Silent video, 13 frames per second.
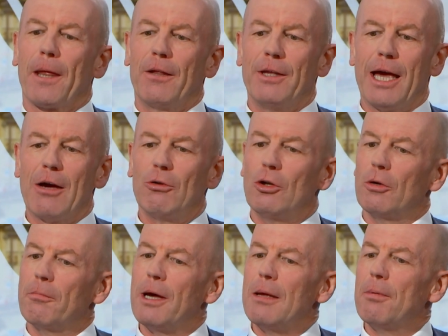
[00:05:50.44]
and the
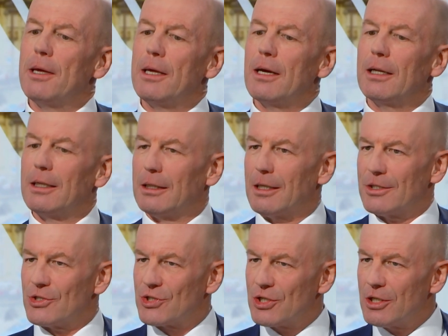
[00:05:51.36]
outlook may be a little
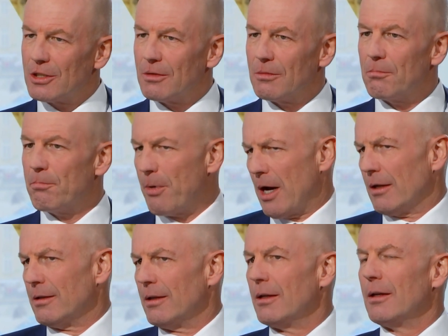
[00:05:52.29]
uncertain,
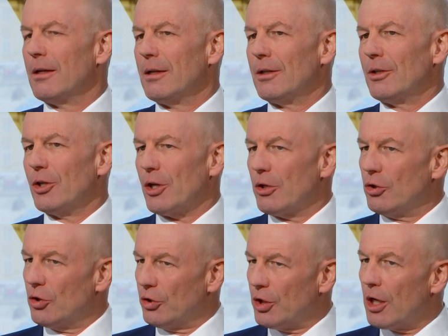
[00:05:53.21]
but you know,
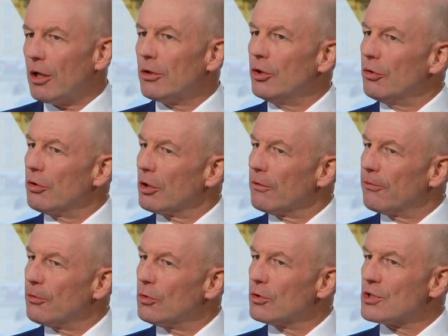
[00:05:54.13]
you're young, you can
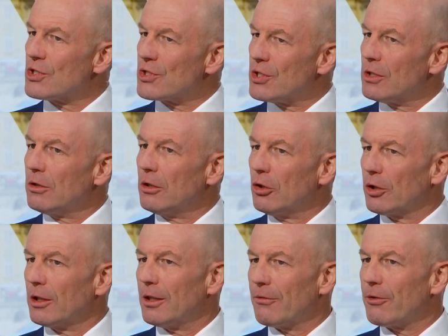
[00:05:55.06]
afford to still
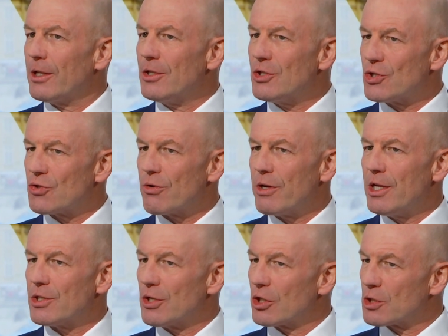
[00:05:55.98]
look at different
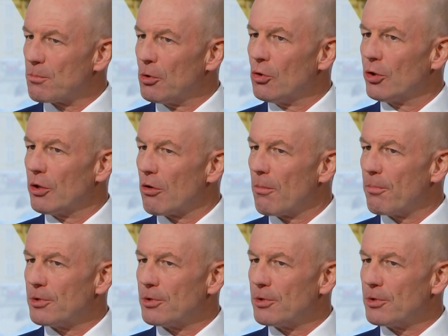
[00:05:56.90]
industries and explore your